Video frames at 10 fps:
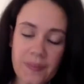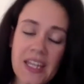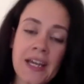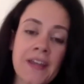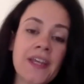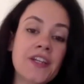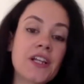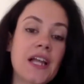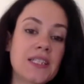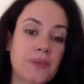And then the
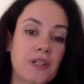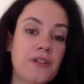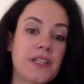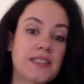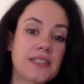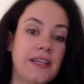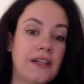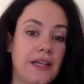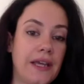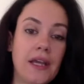last pillar is
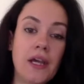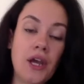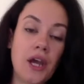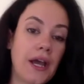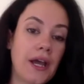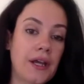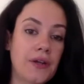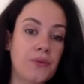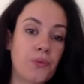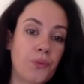scaling.
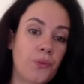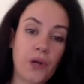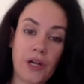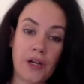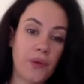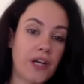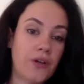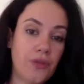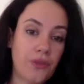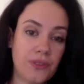And when I
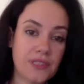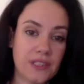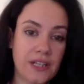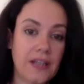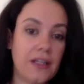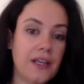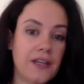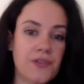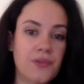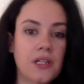go through scaling,
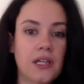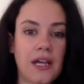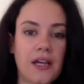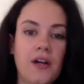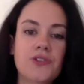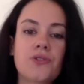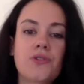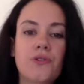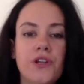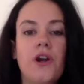it's really like how to
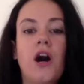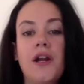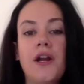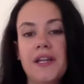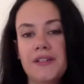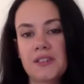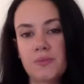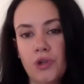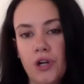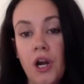grow your audience
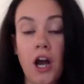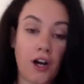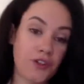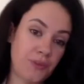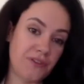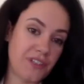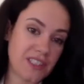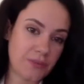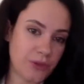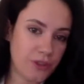more, how to be
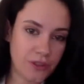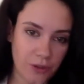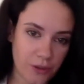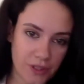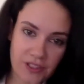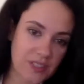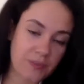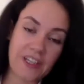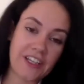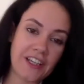visible
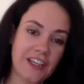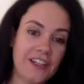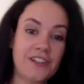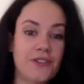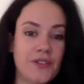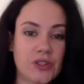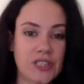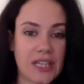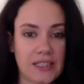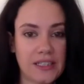speaking in interviews
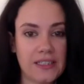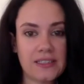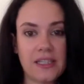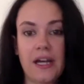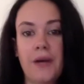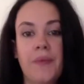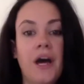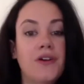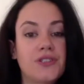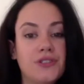like this,
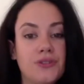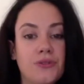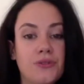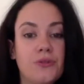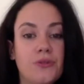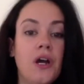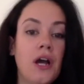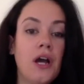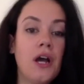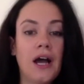how to
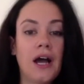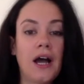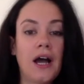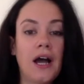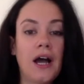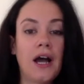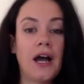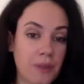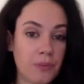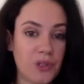hire new
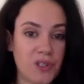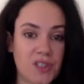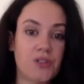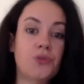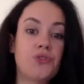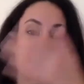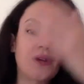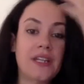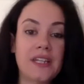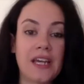team members, how to
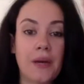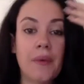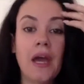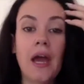train them,